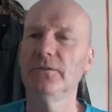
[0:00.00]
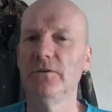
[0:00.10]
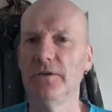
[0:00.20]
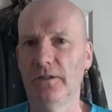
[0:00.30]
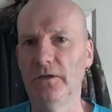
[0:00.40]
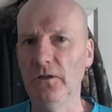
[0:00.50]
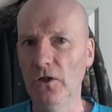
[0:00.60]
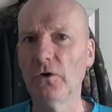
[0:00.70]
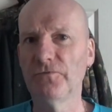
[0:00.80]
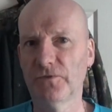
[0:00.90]
there are a
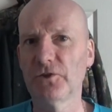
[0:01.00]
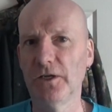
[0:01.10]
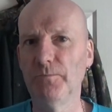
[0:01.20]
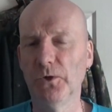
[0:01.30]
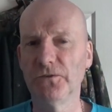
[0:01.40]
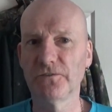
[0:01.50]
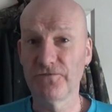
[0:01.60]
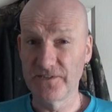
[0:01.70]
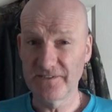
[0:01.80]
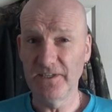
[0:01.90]
lot of tripods
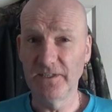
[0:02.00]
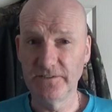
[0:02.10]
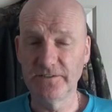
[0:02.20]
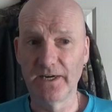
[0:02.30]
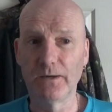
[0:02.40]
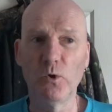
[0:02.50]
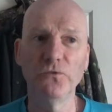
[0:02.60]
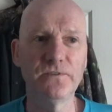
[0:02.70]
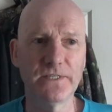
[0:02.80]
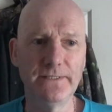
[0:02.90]
of the size that I
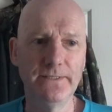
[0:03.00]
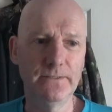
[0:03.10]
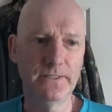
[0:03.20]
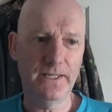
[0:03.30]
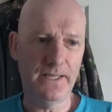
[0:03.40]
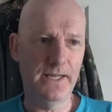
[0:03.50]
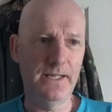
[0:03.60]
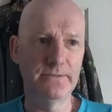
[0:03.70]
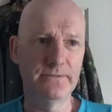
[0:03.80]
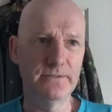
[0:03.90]
wanted,
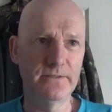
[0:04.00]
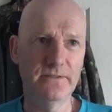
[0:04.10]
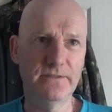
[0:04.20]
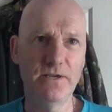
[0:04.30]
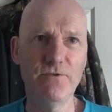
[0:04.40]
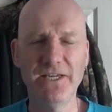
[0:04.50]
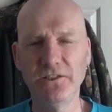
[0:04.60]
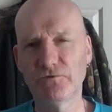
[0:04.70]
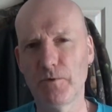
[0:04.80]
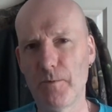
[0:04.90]
and they
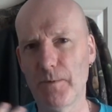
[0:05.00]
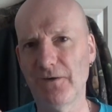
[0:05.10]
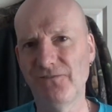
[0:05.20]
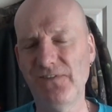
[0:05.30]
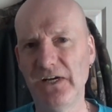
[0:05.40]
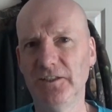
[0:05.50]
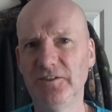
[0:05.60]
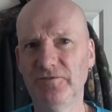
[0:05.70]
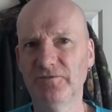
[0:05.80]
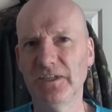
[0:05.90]
range from about
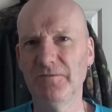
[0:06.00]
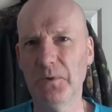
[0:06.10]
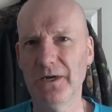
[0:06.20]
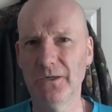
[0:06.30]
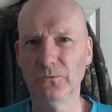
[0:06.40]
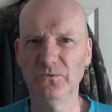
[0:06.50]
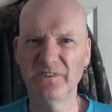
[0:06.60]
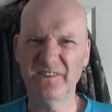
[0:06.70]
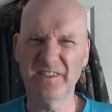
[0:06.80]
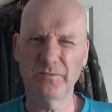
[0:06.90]
£5,
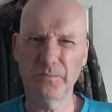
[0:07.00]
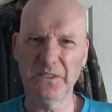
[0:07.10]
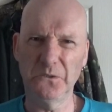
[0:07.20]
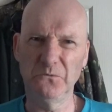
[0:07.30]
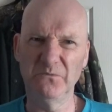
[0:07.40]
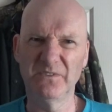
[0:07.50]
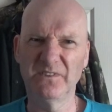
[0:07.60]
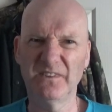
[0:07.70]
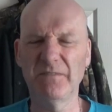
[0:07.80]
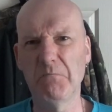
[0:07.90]
£6,
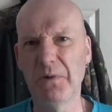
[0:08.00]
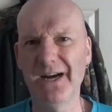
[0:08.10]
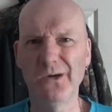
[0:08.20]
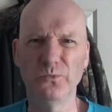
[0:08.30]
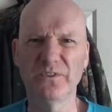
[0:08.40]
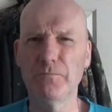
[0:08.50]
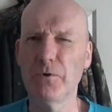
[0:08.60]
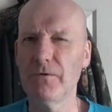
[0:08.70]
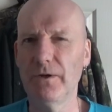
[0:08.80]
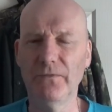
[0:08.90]
£7,
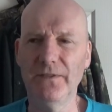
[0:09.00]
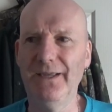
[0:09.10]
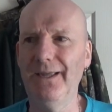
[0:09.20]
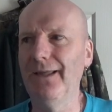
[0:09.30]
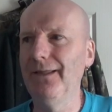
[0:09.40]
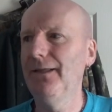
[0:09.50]
somewhere around there.